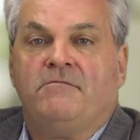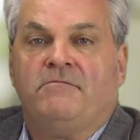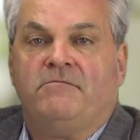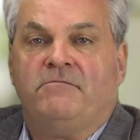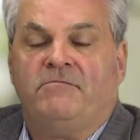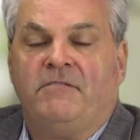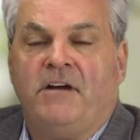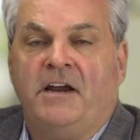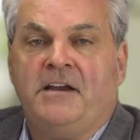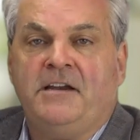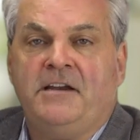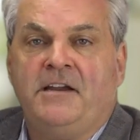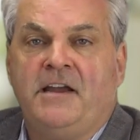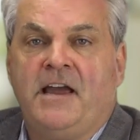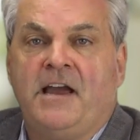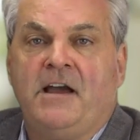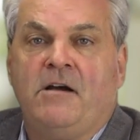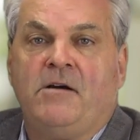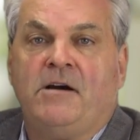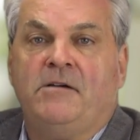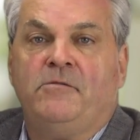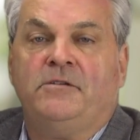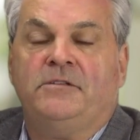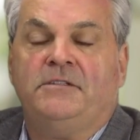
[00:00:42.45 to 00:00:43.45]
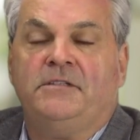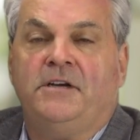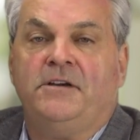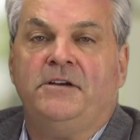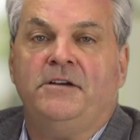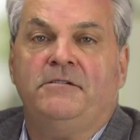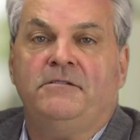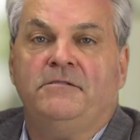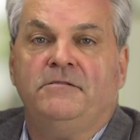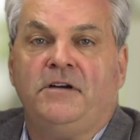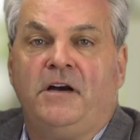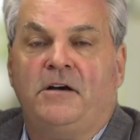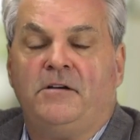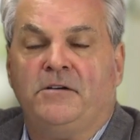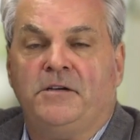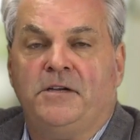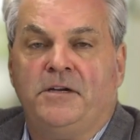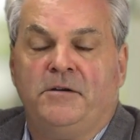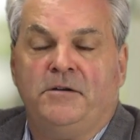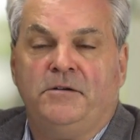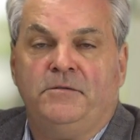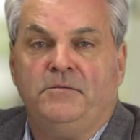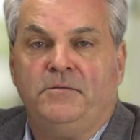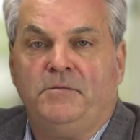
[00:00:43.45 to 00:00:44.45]
Right now, I will tell you,
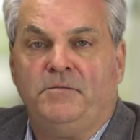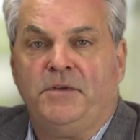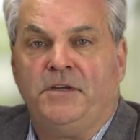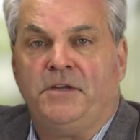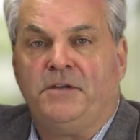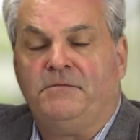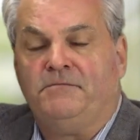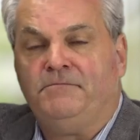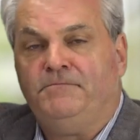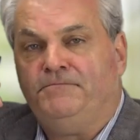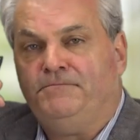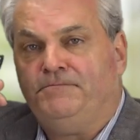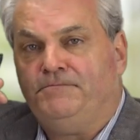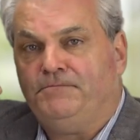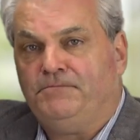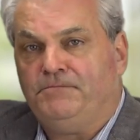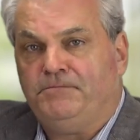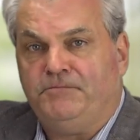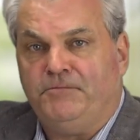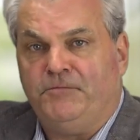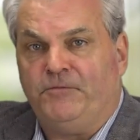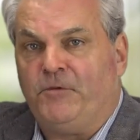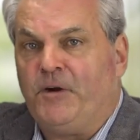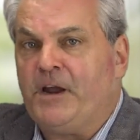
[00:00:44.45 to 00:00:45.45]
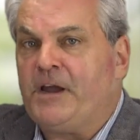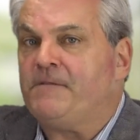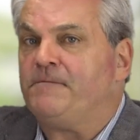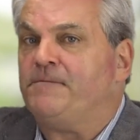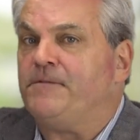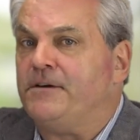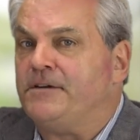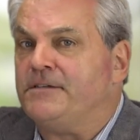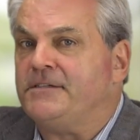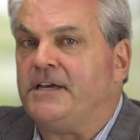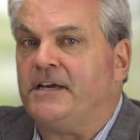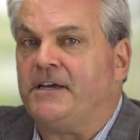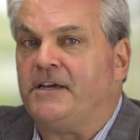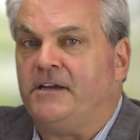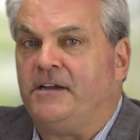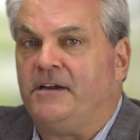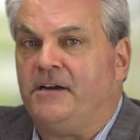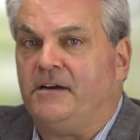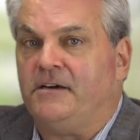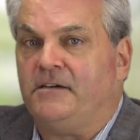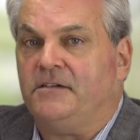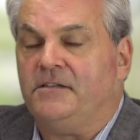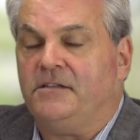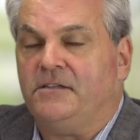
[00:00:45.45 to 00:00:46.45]
I'm gonna rant for a second
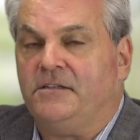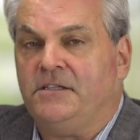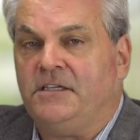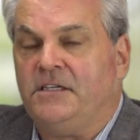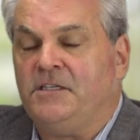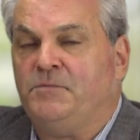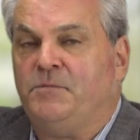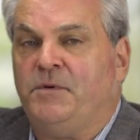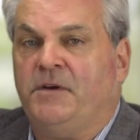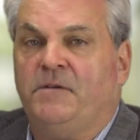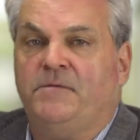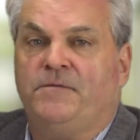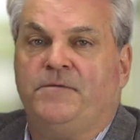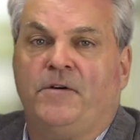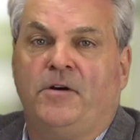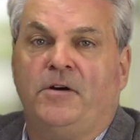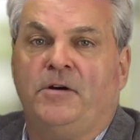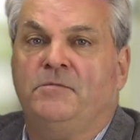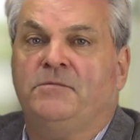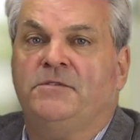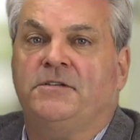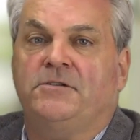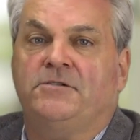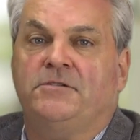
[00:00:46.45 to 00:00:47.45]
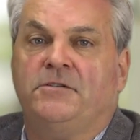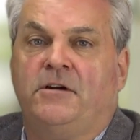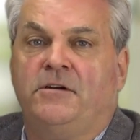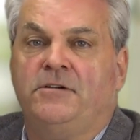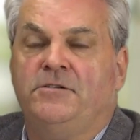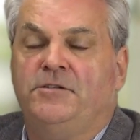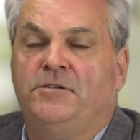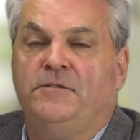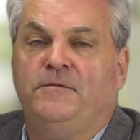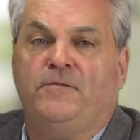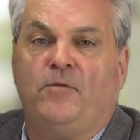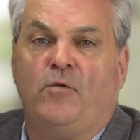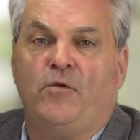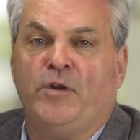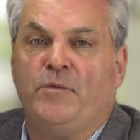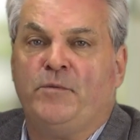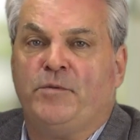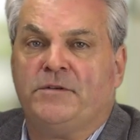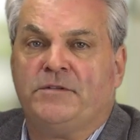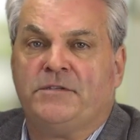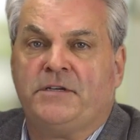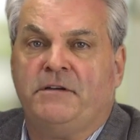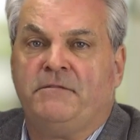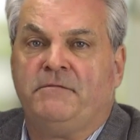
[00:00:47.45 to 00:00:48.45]
here. These big firms that charge you
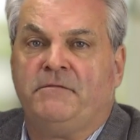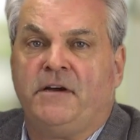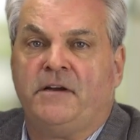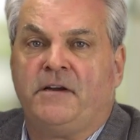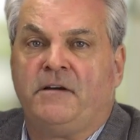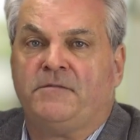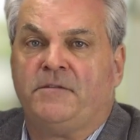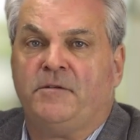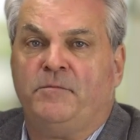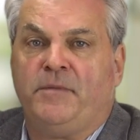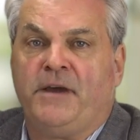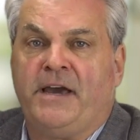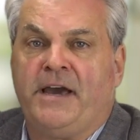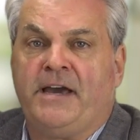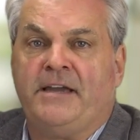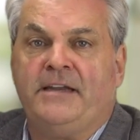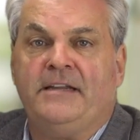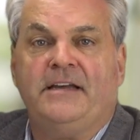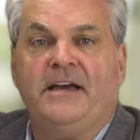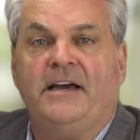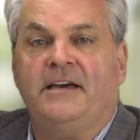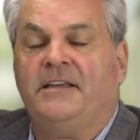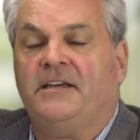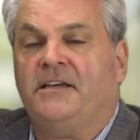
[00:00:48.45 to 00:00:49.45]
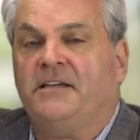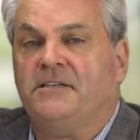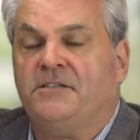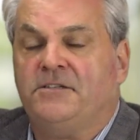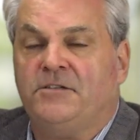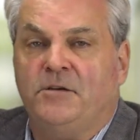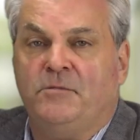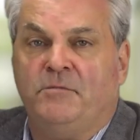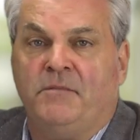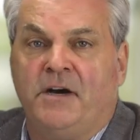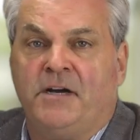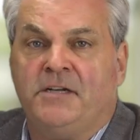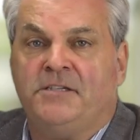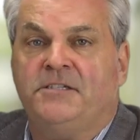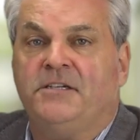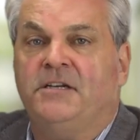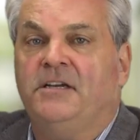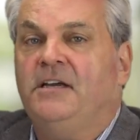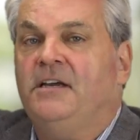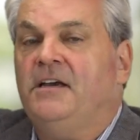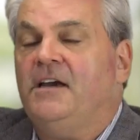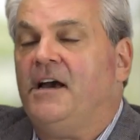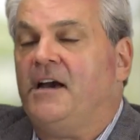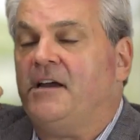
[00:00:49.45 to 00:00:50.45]
40% right off the bat, I think it's too much.
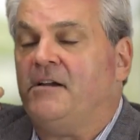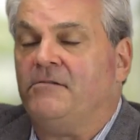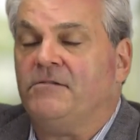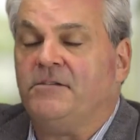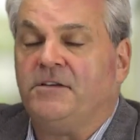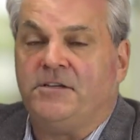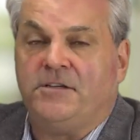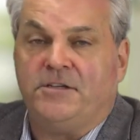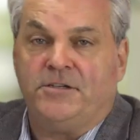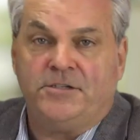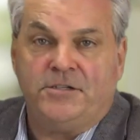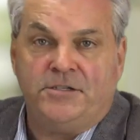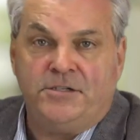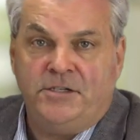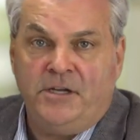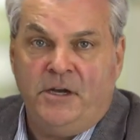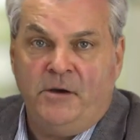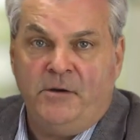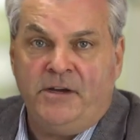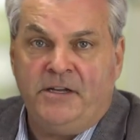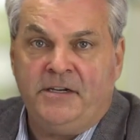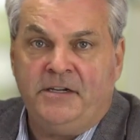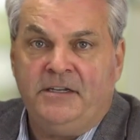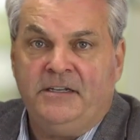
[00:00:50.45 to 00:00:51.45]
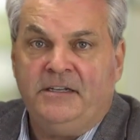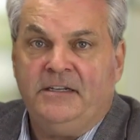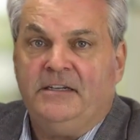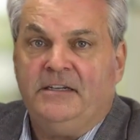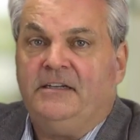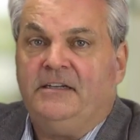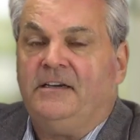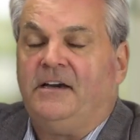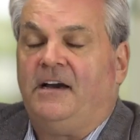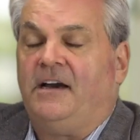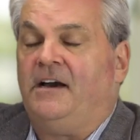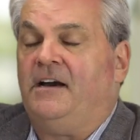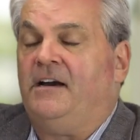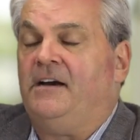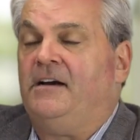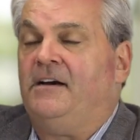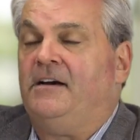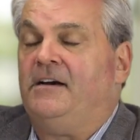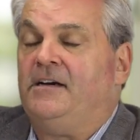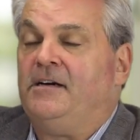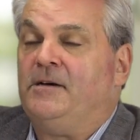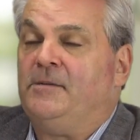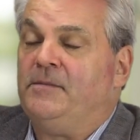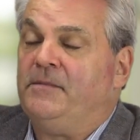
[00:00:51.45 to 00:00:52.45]
I don't think you should do it.
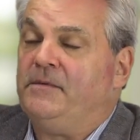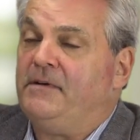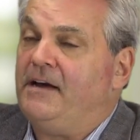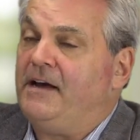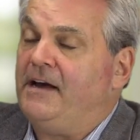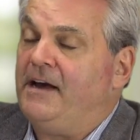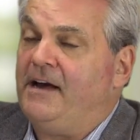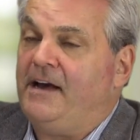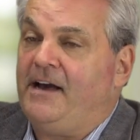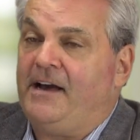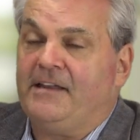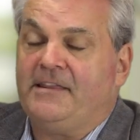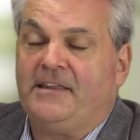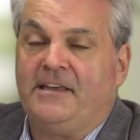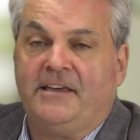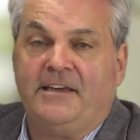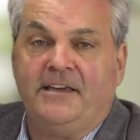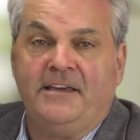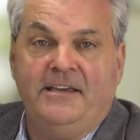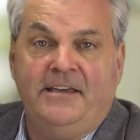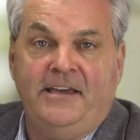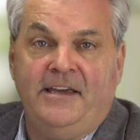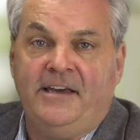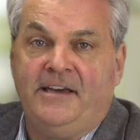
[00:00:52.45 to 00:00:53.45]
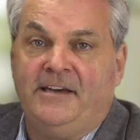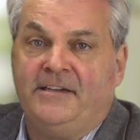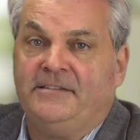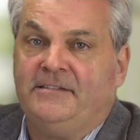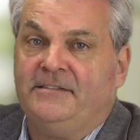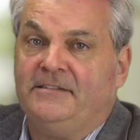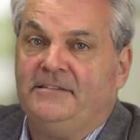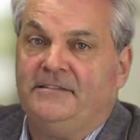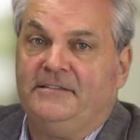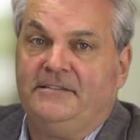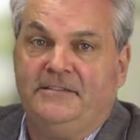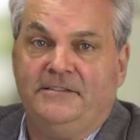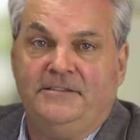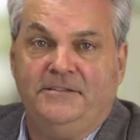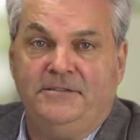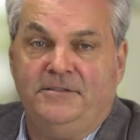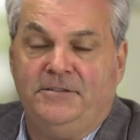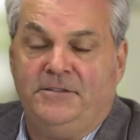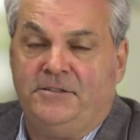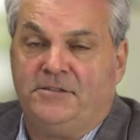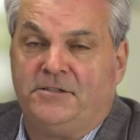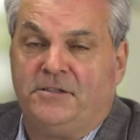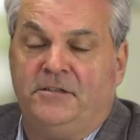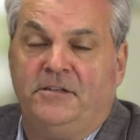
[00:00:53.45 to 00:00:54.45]
I think, again,
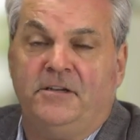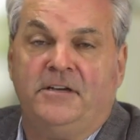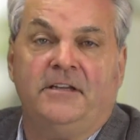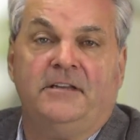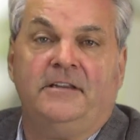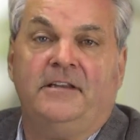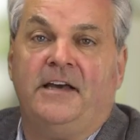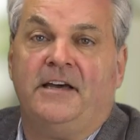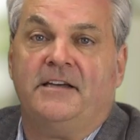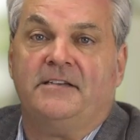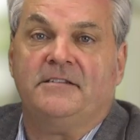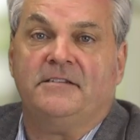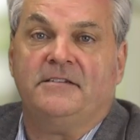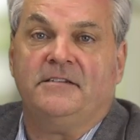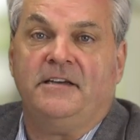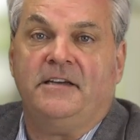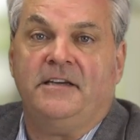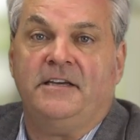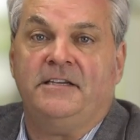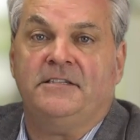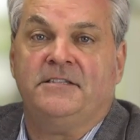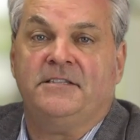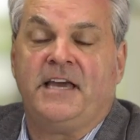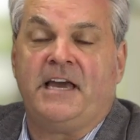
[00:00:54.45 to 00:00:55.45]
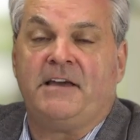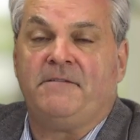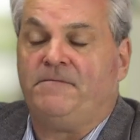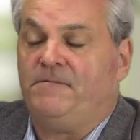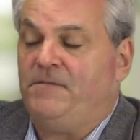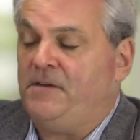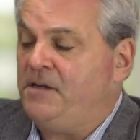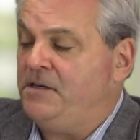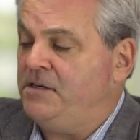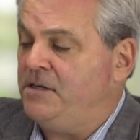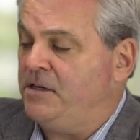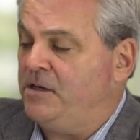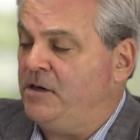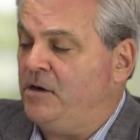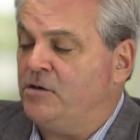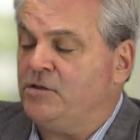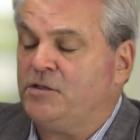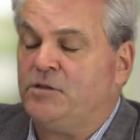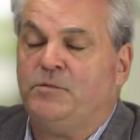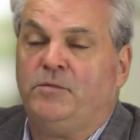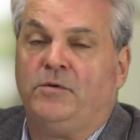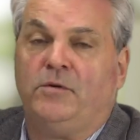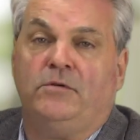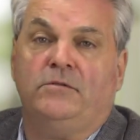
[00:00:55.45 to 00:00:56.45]
you should look at less. Is that fee
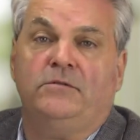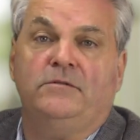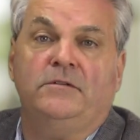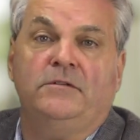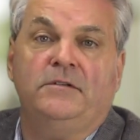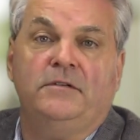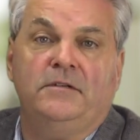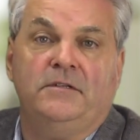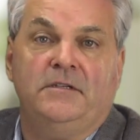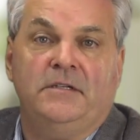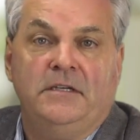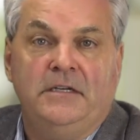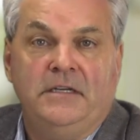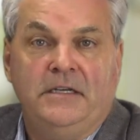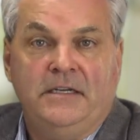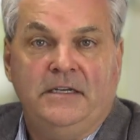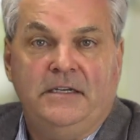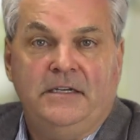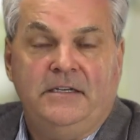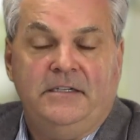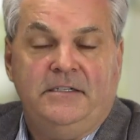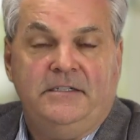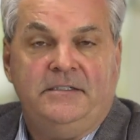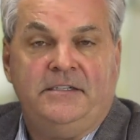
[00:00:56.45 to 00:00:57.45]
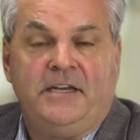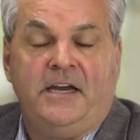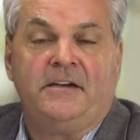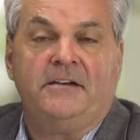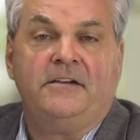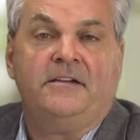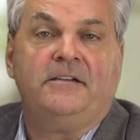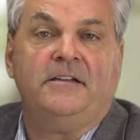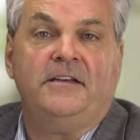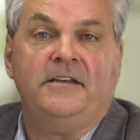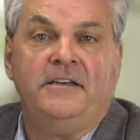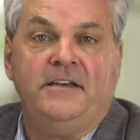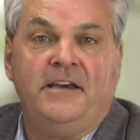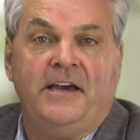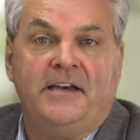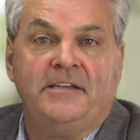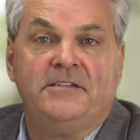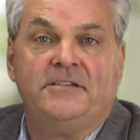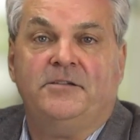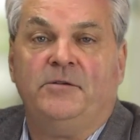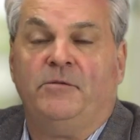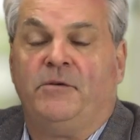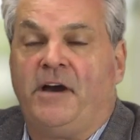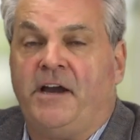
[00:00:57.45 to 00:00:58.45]
negotiable? Technically,
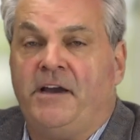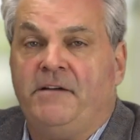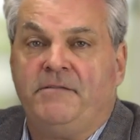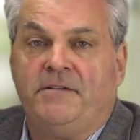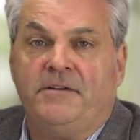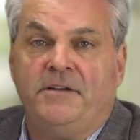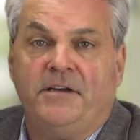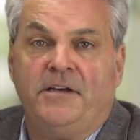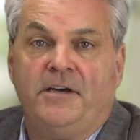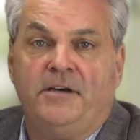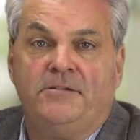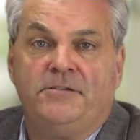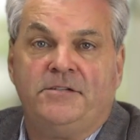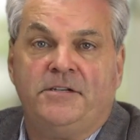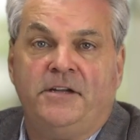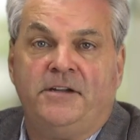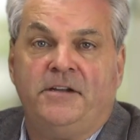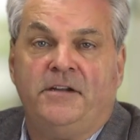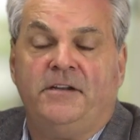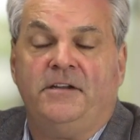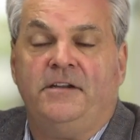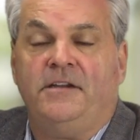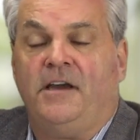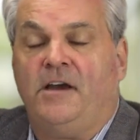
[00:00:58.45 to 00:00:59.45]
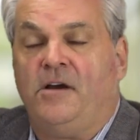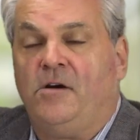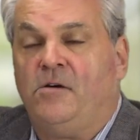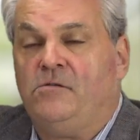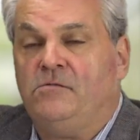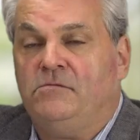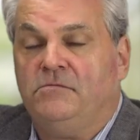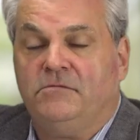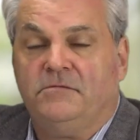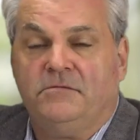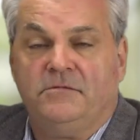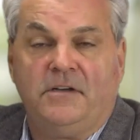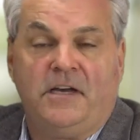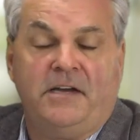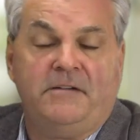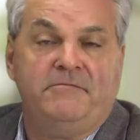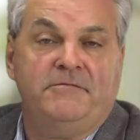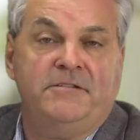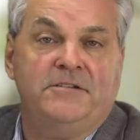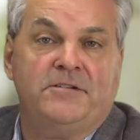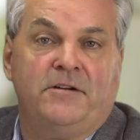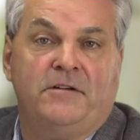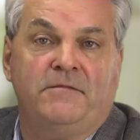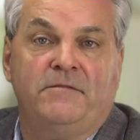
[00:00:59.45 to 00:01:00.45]
yes. Do I ever negotiate it? No. I
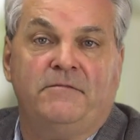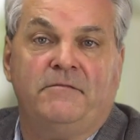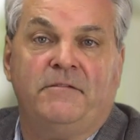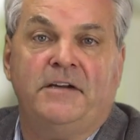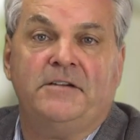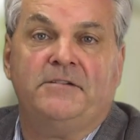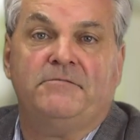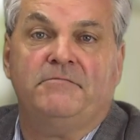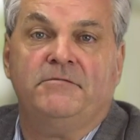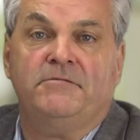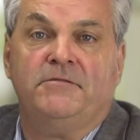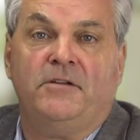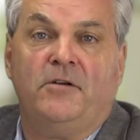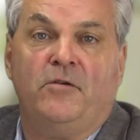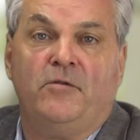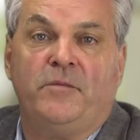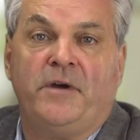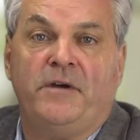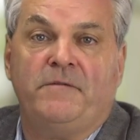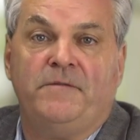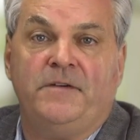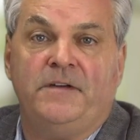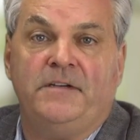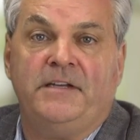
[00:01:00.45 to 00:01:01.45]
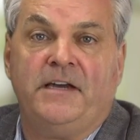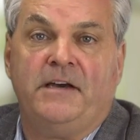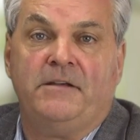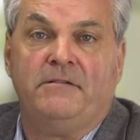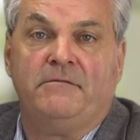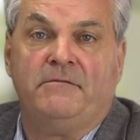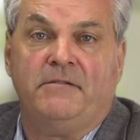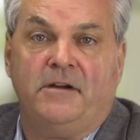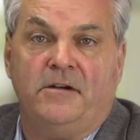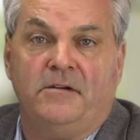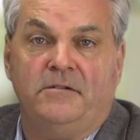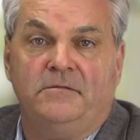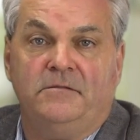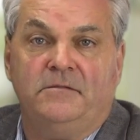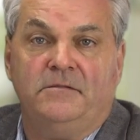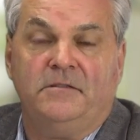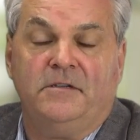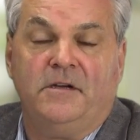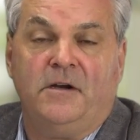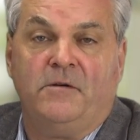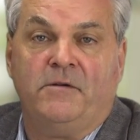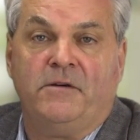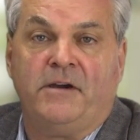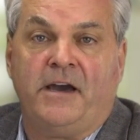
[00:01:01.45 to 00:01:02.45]
reserve the right to lower my fee down the road,
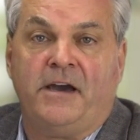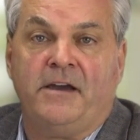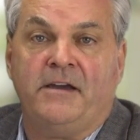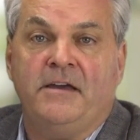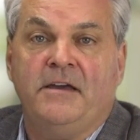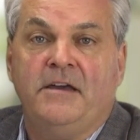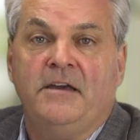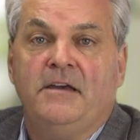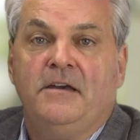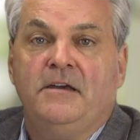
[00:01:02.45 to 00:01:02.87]
okay?